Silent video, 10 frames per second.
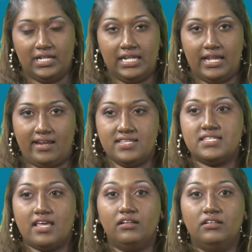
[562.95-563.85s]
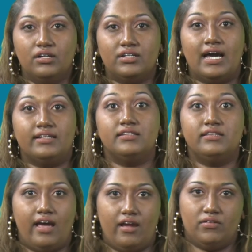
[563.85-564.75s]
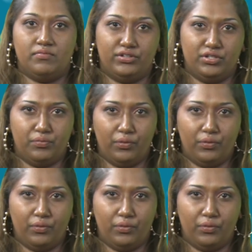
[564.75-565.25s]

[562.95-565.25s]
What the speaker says: Let us take a look at the diagram on the